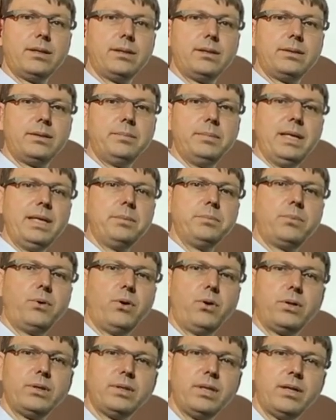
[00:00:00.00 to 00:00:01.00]
The main
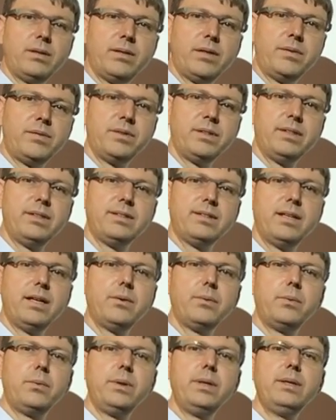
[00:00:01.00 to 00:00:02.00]
point, however, is
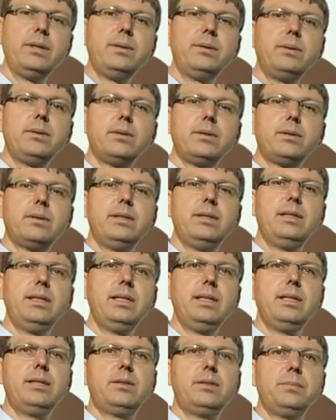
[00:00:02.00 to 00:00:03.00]
that we
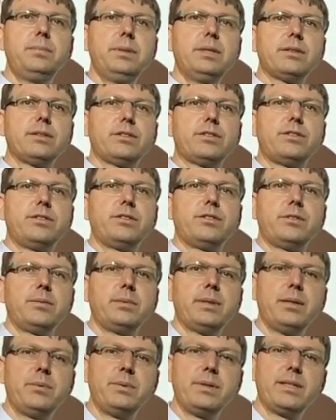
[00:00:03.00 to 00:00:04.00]
need to build a
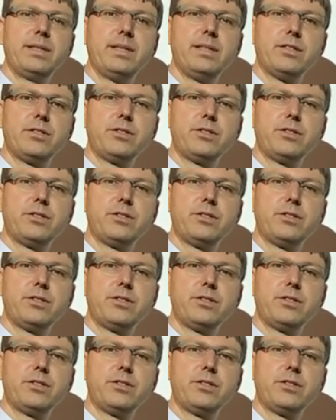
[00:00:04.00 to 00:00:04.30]
system that we can